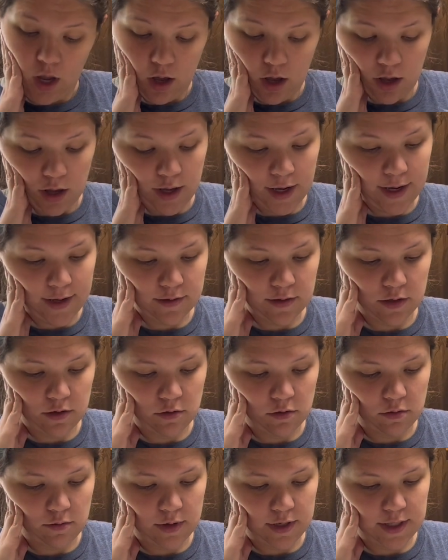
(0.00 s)
I guess I don't
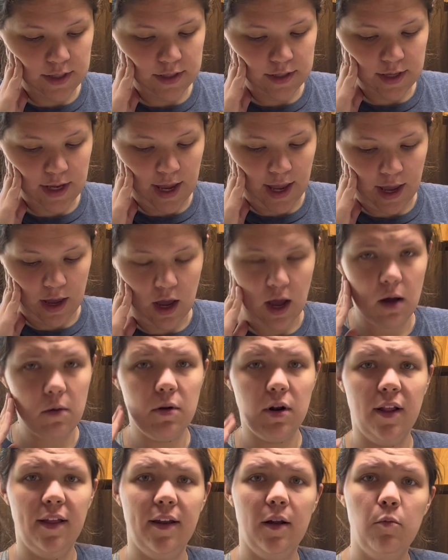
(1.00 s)
know what to say. I want
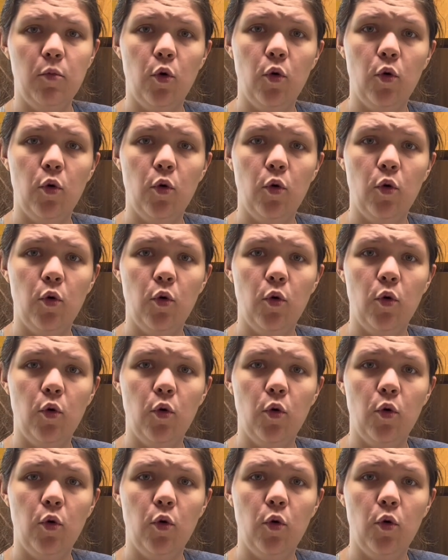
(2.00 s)
to let them